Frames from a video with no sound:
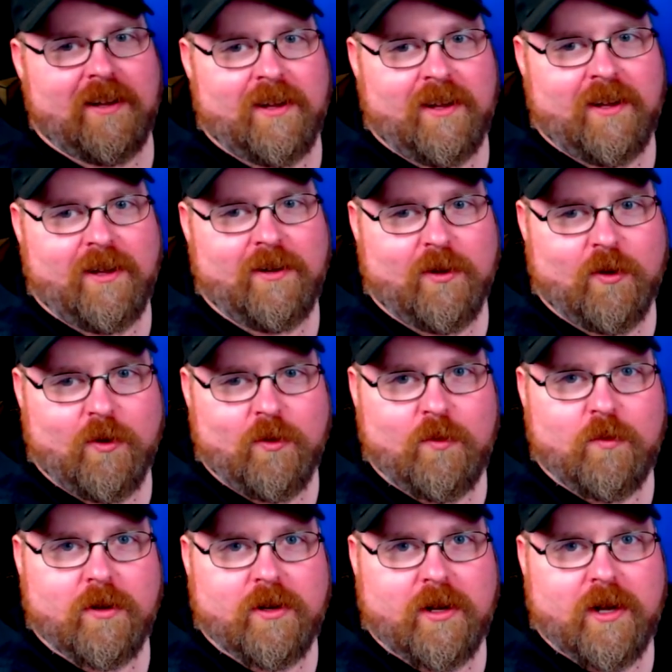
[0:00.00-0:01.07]
Hello,
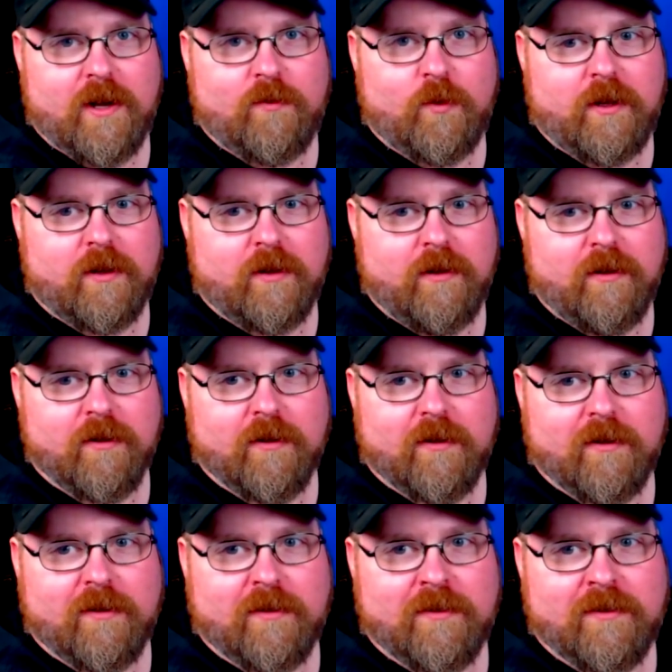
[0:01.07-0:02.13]
what have we here?